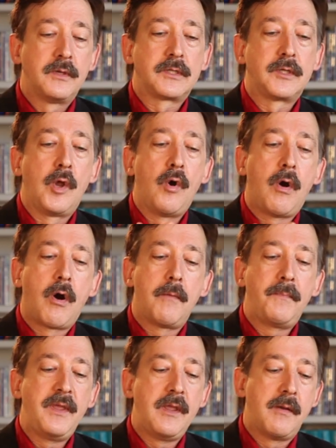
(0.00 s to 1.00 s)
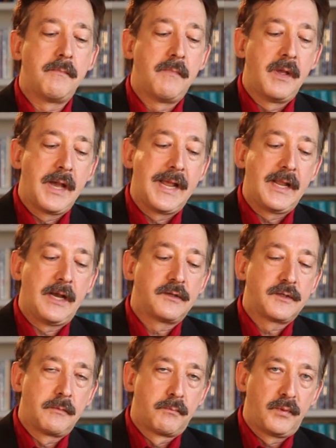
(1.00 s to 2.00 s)
slow RPM allows
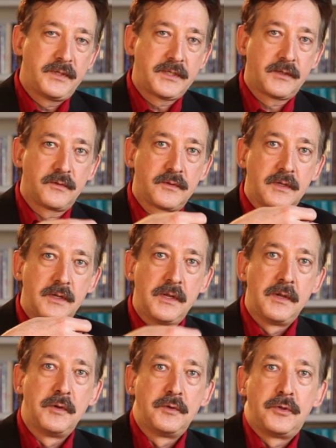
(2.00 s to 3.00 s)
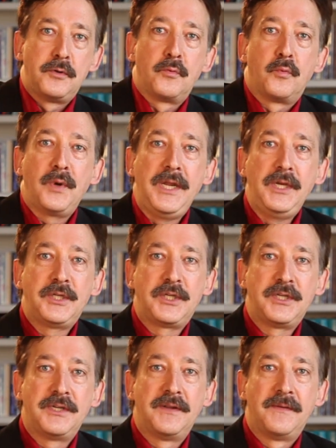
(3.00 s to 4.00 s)
the bristles to reach